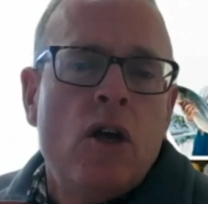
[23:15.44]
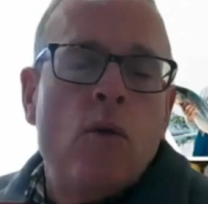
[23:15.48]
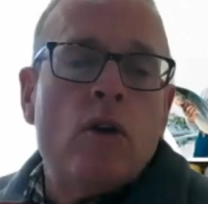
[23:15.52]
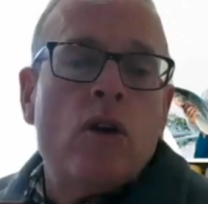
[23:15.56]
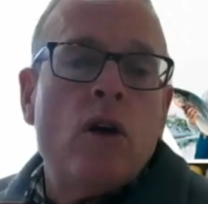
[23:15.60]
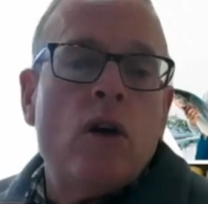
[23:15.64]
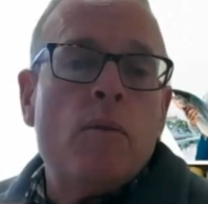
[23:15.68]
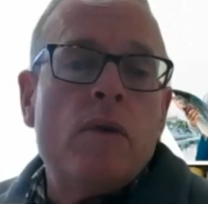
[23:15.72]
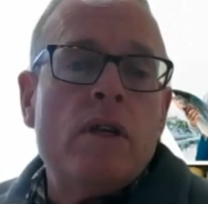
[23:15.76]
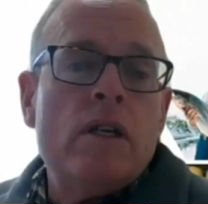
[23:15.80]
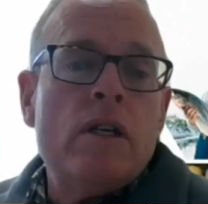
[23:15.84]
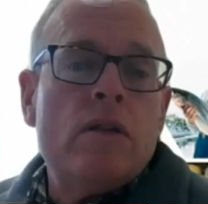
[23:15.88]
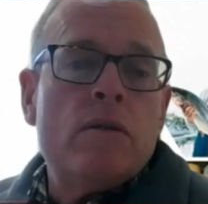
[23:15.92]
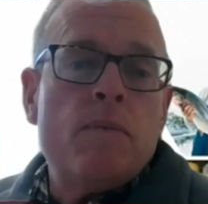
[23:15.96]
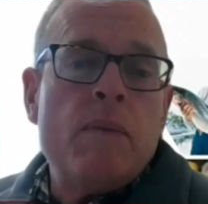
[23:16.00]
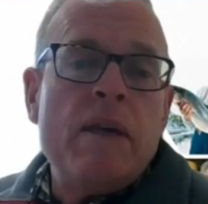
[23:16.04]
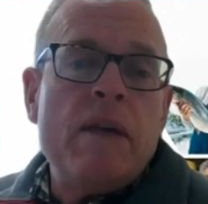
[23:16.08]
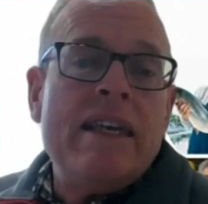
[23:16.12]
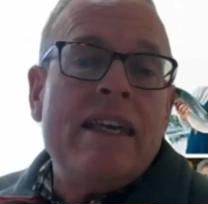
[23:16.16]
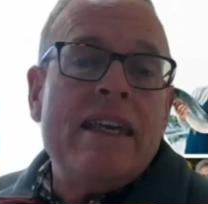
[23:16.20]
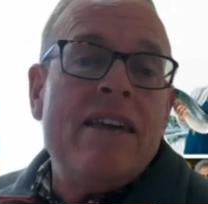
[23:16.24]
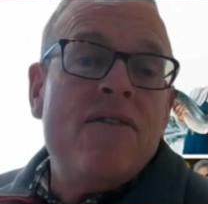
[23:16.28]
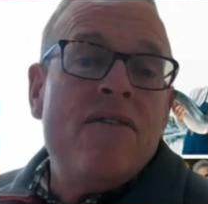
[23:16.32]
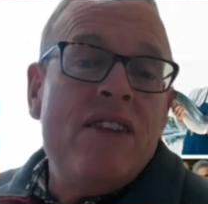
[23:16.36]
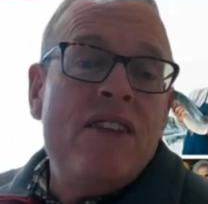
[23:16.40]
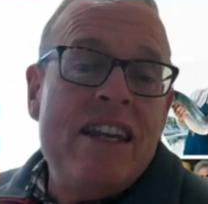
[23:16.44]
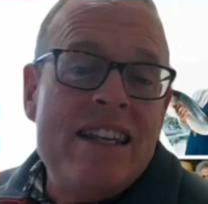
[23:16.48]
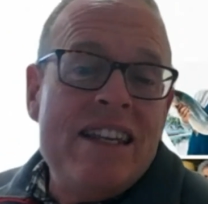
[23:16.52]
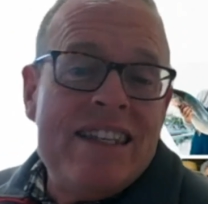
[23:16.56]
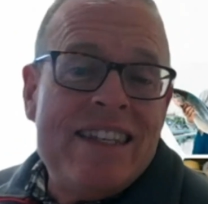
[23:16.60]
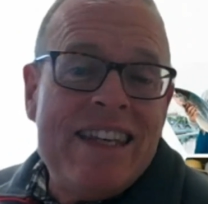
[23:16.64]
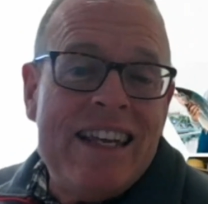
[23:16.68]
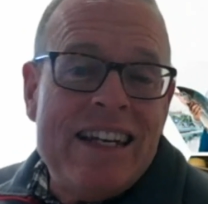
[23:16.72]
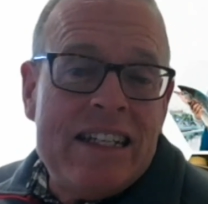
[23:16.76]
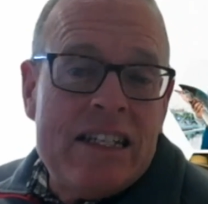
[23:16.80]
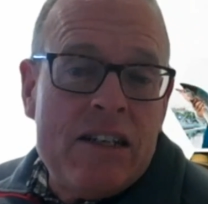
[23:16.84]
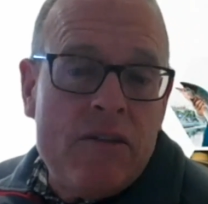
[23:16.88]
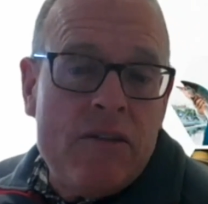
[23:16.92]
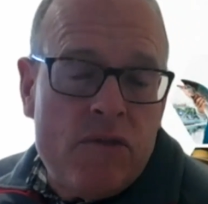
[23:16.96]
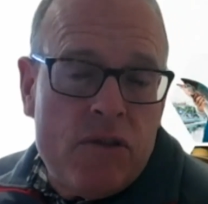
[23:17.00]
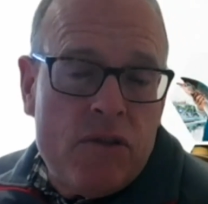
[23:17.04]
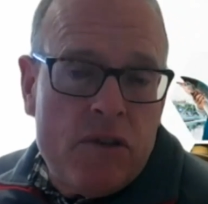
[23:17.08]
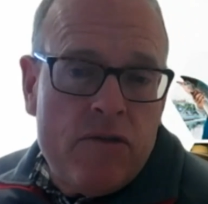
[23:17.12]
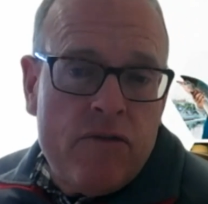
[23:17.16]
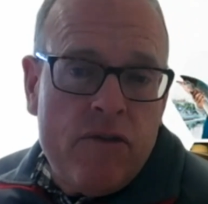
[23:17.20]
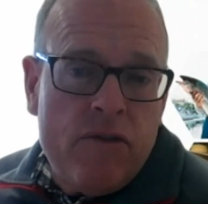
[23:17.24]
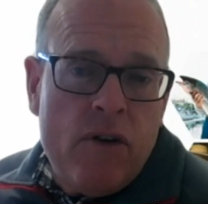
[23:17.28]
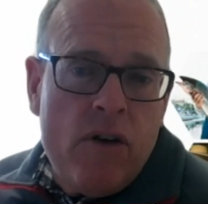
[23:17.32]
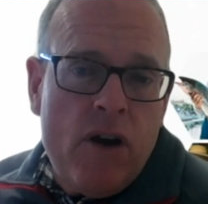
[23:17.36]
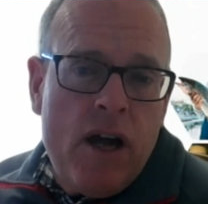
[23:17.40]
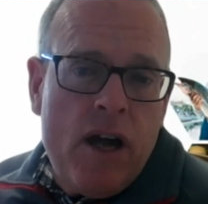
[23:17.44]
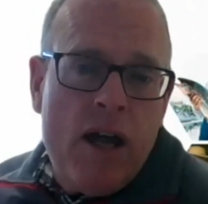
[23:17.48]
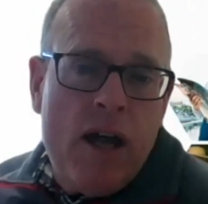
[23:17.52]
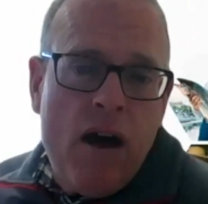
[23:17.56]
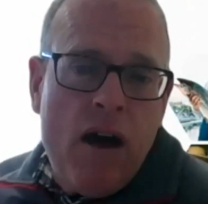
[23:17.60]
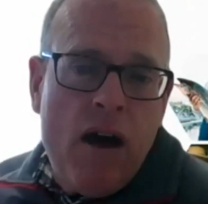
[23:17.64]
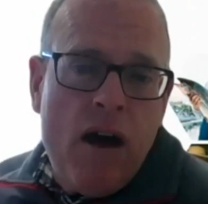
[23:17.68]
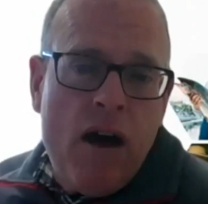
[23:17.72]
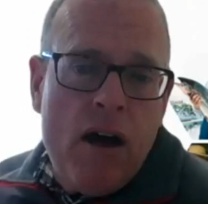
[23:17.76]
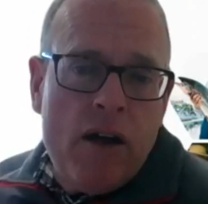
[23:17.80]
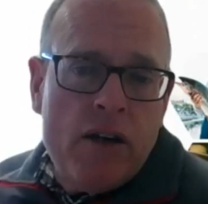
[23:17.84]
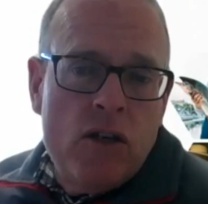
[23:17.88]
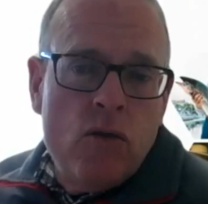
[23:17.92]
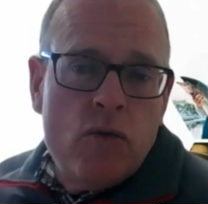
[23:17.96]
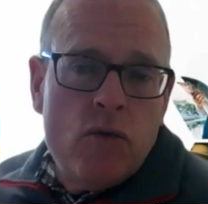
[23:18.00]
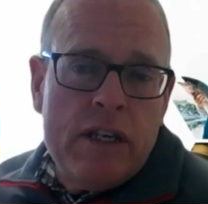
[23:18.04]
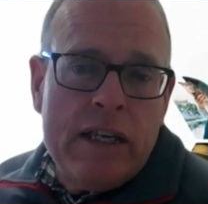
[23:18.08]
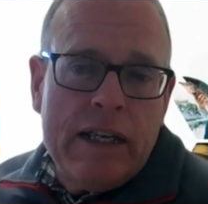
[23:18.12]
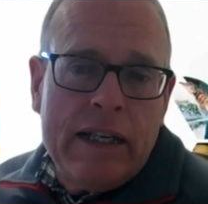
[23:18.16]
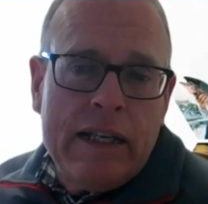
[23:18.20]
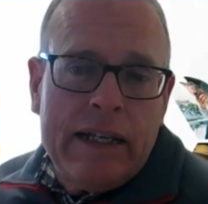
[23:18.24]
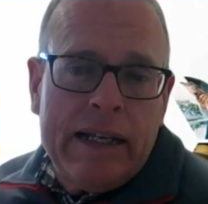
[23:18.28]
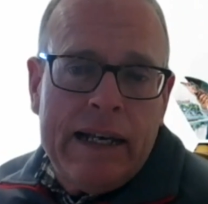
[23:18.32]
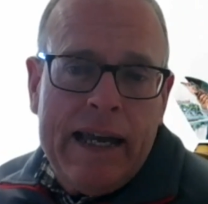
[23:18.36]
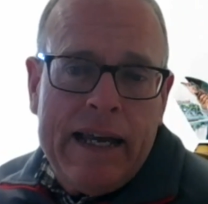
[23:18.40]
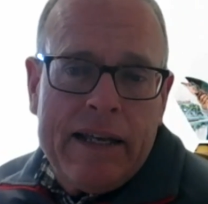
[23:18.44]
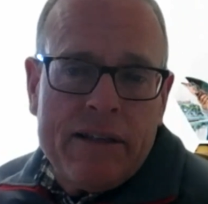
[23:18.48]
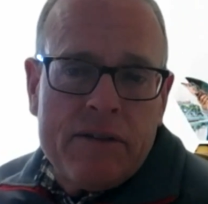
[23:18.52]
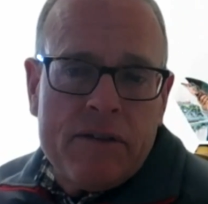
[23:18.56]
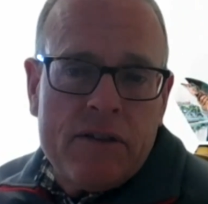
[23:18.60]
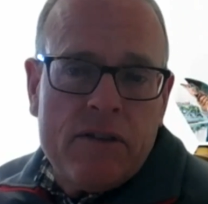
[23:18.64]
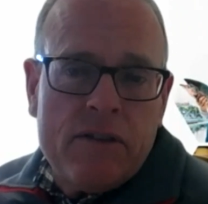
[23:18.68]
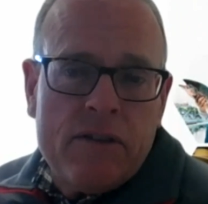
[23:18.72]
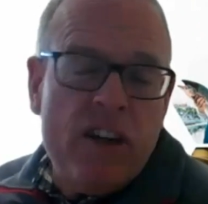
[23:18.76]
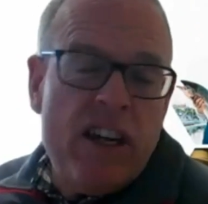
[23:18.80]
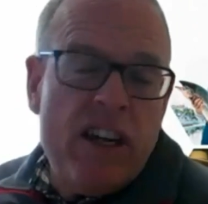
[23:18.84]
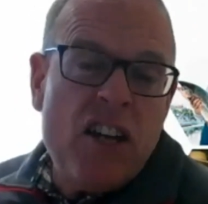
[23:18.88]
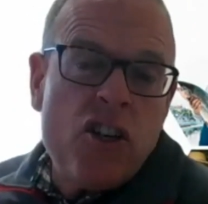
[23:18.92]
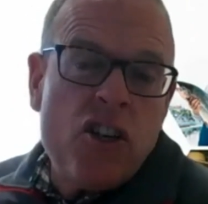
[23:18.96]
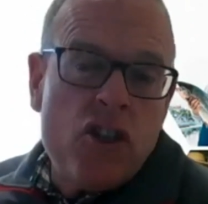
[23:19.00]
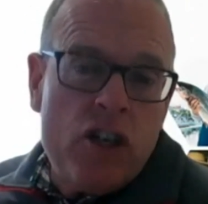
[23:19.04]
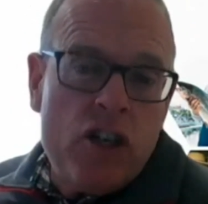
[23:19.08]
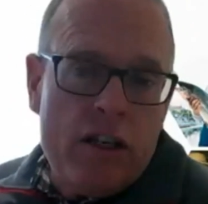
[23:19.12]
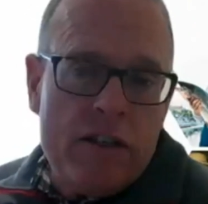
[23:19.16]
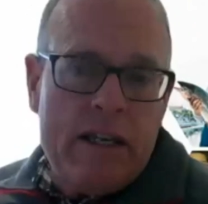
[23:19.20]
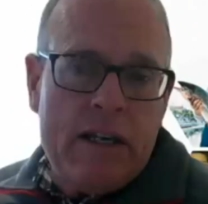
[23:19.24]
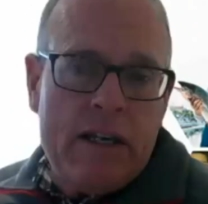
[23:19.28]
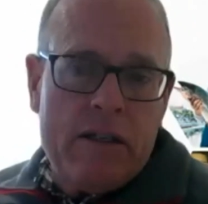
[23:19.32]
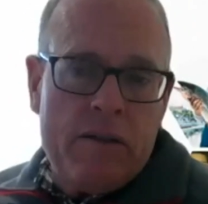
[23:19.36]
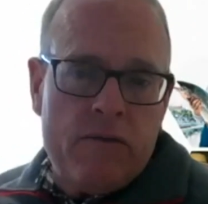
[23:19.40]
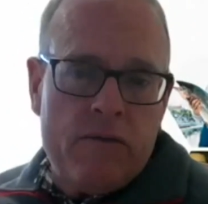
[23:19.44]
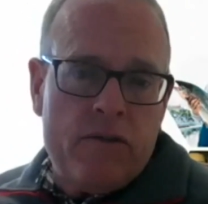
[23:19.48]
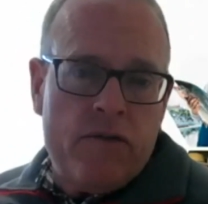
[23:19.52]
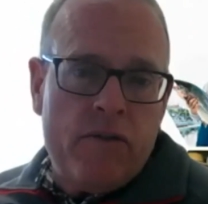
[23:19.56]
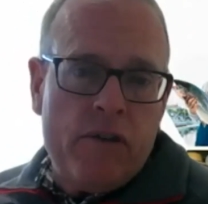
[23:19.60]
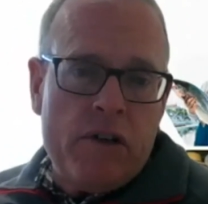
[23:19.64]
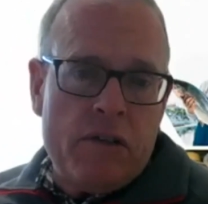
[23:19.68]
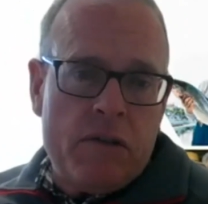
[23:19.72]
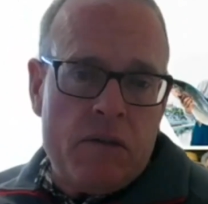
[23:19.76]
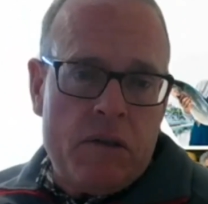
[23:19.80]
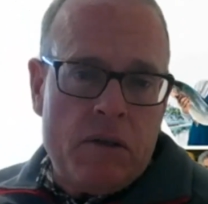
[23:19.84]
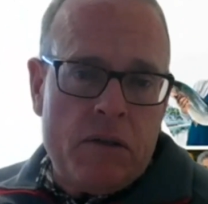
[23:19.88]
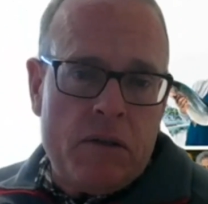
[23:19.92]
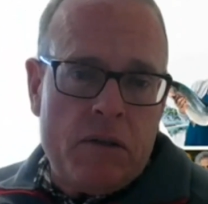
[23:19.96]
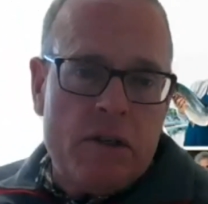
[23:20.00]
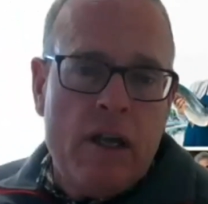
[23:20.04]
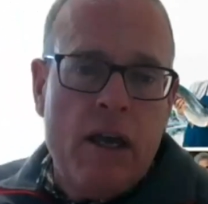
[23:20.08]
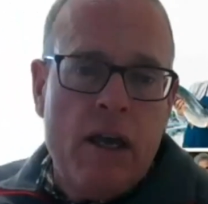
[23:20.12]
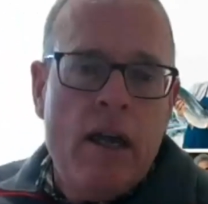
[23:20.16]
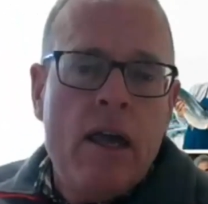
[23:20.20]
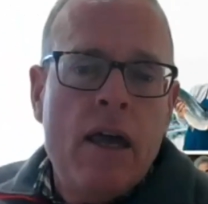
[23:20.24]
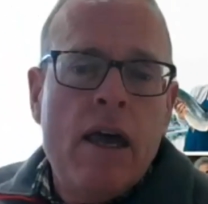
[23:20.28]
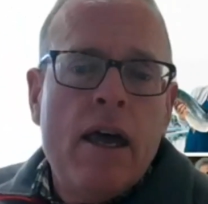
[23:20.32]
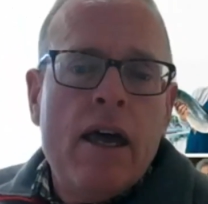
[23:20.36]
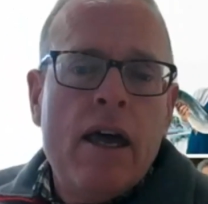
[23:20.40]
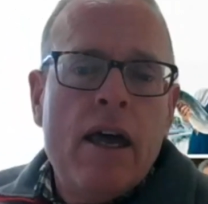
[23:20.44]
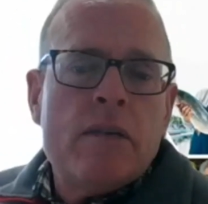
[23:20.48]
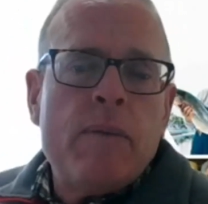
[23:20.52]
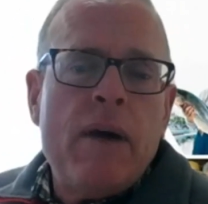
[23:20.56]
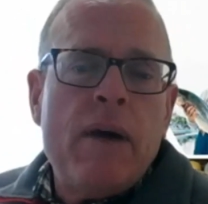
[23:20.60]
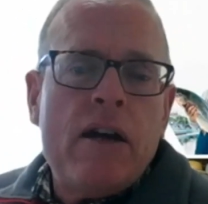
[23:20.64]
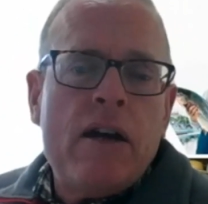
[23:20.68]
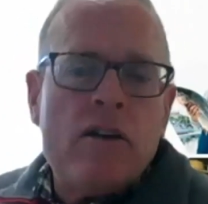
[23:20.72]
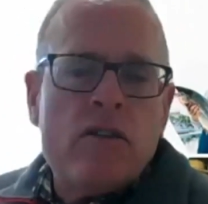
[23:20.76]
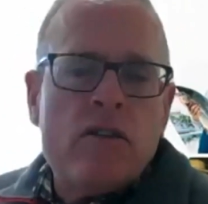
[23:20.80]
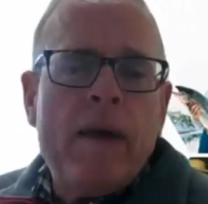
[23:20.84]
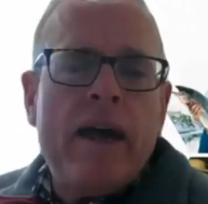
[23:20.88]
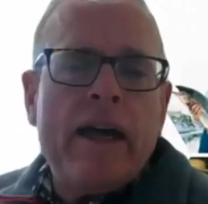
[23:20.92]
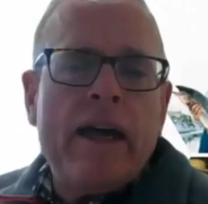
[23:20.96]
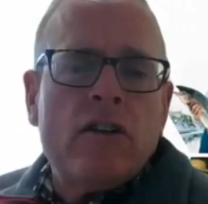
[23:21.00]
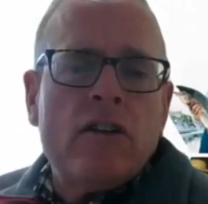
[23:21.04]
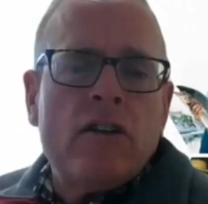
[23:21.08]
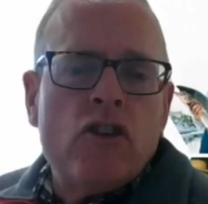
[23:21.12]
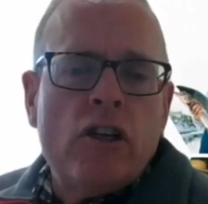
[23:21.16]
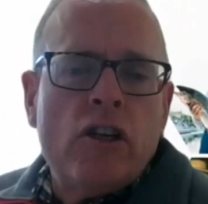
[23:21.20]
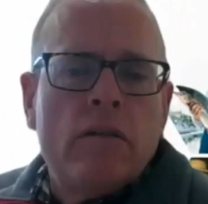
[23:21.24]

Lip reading: Will companies be given incentives on using glass, financial incentives, for instance, as part of that?